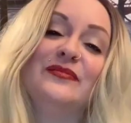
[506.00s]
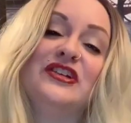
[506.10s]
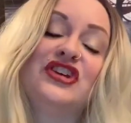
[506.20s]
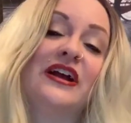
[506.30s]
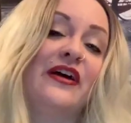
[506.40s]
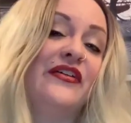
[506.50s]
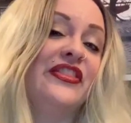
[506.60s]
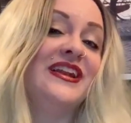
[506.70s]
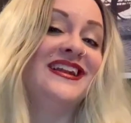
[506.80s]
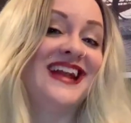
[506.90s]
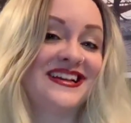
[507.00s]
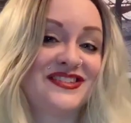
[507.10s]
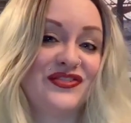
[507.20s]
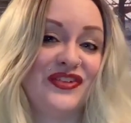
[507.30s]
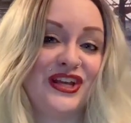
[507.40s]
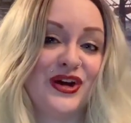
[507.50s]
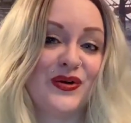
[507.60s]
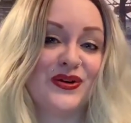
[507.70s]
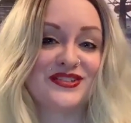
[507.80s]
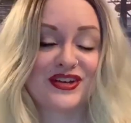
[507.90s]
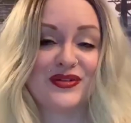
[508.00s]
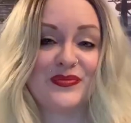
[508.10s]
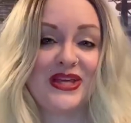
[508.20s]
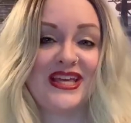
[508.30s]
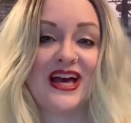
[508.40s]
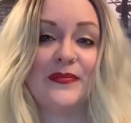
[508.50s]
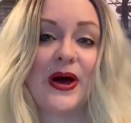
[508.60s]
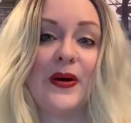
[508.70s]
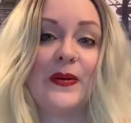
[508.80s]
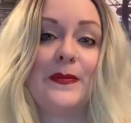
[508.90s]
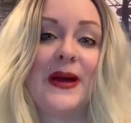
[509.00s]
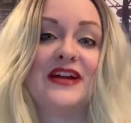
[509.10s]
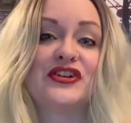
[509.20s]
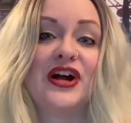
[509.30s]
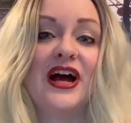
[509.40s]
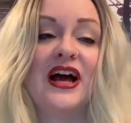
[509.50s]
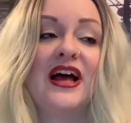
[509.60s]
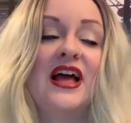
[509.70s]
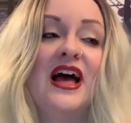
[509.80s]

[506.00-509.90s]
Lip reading: Check out the next video is gonna be about Petra,